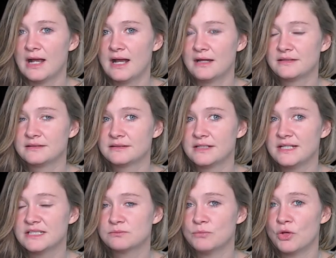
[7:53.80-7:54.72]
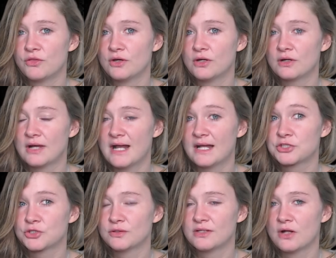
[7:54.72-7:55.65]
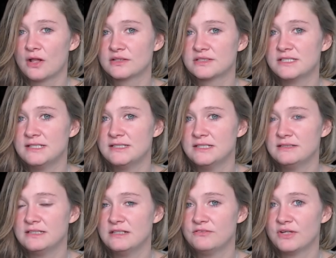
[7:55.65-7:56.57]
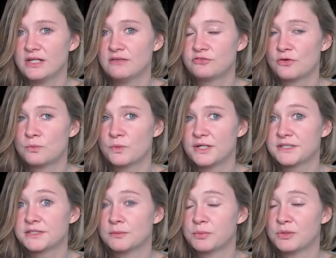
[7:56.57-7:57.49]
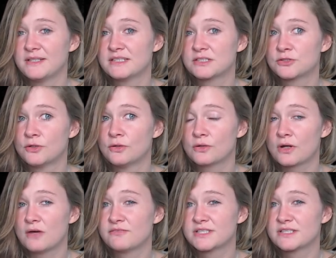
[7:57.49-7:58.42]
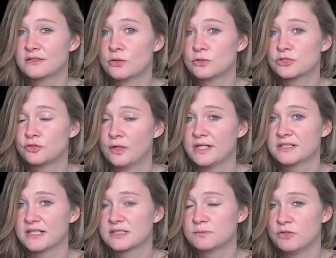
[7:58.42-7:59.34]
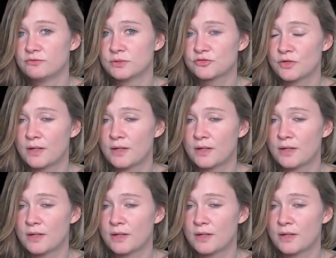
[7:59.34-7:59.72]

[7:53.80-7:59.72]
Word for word: And his mother actually got the CCTV from which the police took obviously those strange last movements